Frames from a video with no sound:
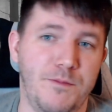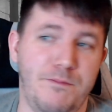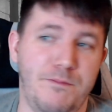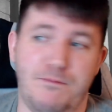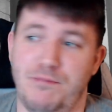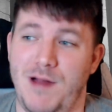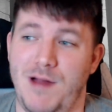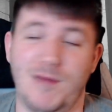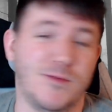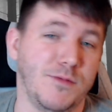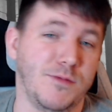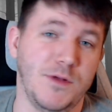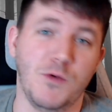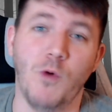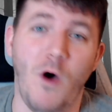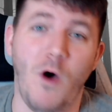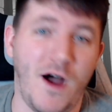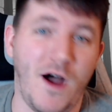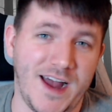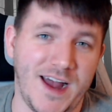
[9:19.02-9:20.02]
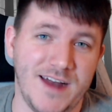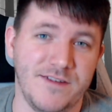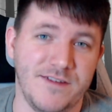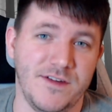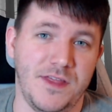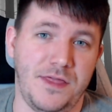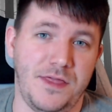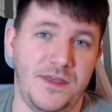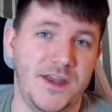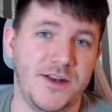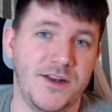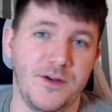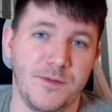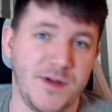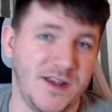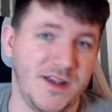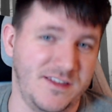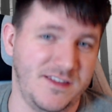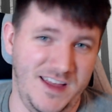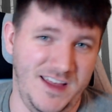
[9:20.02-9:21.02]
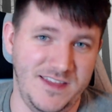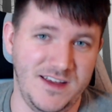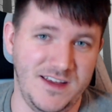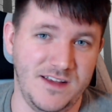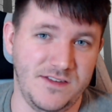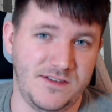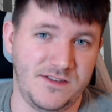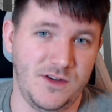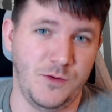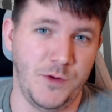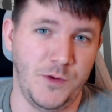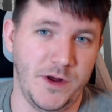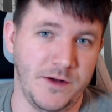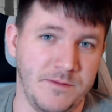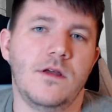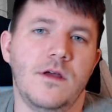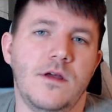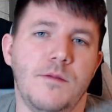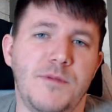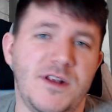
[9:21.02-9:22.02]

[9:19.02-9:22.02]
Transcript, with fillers: probably walk out of a theater because the ending is so weird